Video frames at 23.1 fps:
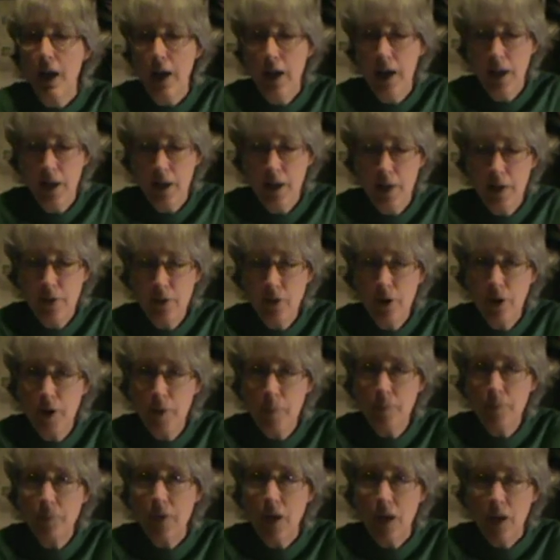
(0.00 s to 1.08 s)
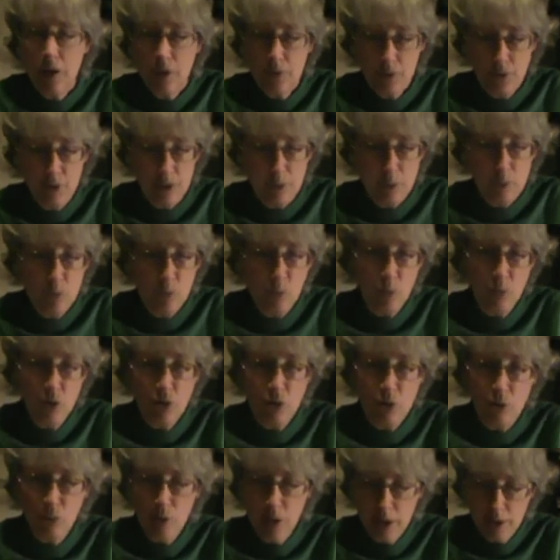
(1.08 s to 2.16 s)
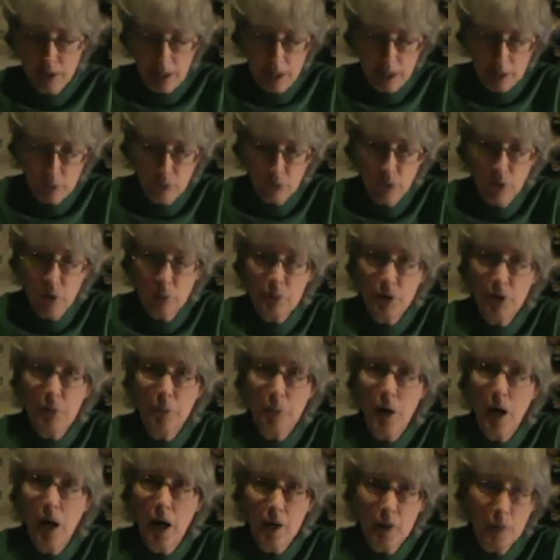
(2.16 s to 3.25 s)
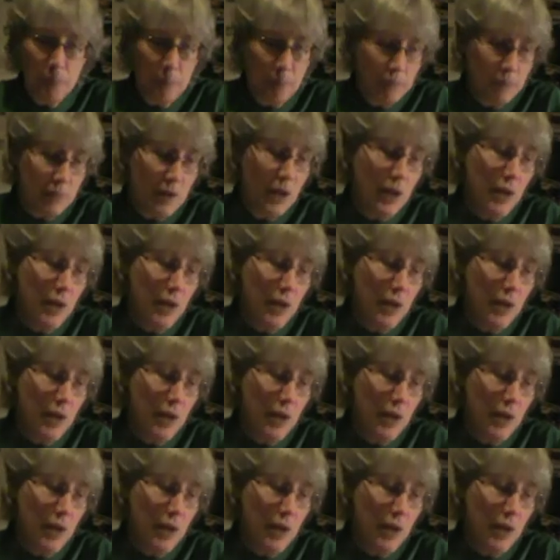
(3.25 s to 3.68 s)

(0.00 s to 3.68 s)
and then when you run out of room at the bottom,